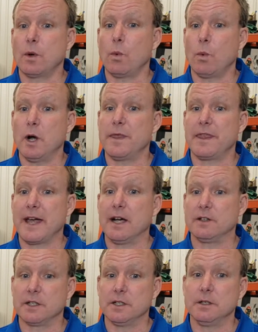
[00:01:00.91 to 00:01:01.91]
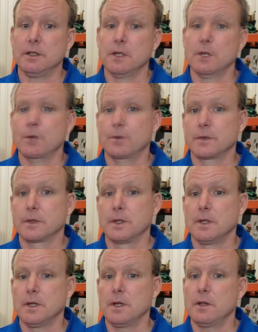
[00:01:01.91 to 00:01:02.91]
1000.
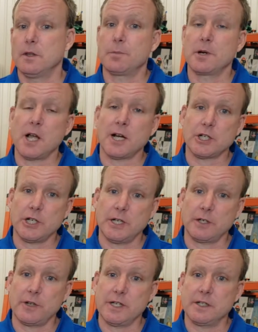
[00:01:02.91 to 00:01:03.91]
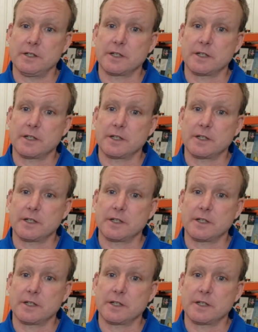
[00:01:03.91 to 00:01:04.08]
The production increases